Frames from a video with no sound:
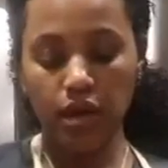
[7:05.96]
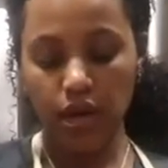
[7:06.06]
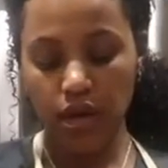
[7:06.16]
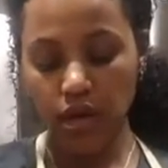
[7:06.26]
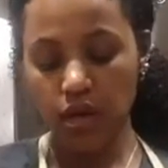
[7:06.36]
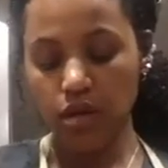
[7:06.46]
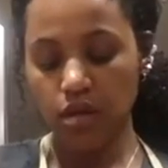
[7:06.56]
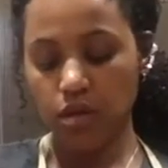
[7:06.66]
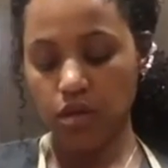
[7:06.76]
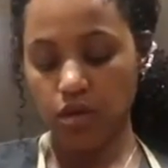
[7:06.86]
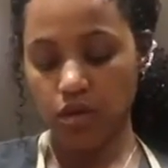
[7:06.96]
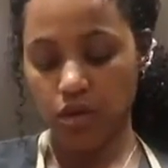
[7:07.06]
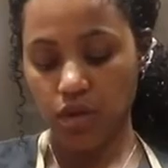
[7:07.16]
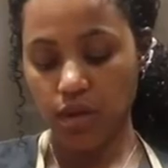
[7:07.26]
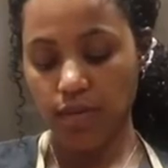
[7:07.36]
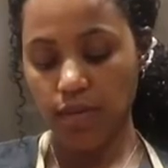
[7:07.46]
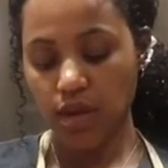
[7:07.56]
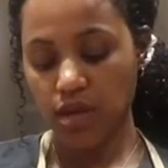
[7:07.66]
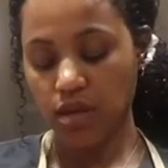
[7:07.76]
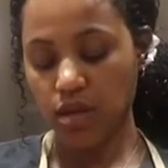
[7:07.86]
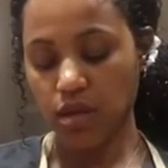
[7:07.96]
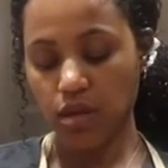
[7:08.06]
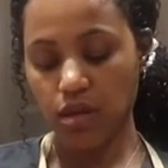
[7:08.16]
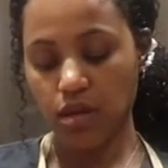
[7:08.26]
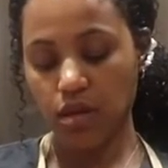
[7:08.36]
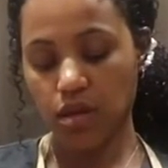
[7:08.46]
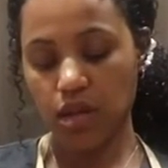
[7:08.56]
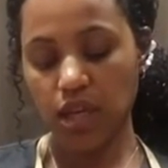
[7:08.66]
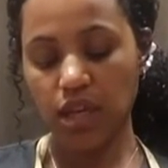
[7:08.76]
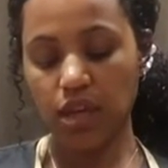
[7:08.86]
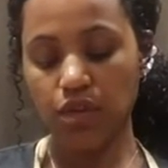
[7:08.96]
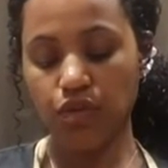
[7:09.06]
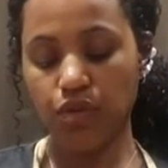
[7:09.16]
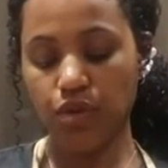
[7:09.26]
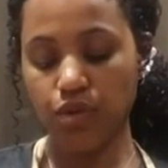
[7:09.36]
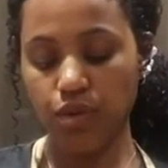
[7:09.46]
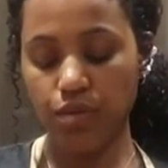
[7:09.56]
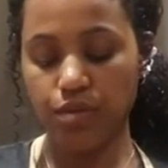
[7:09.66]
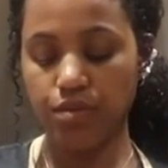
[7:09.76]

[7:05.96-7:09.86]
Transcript: Okay, so you're just gonna mix it and heat it through.